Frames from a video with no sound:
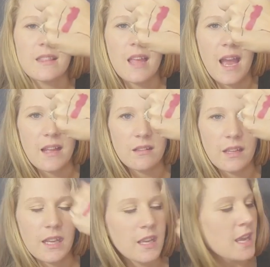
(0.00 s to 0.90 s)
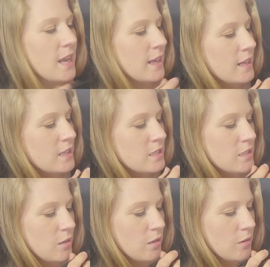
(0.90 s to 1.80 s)
that. Like, I can't get it
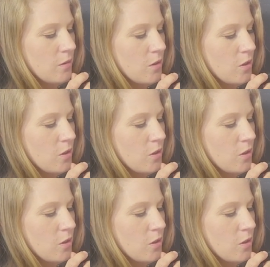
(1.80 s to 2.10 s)
to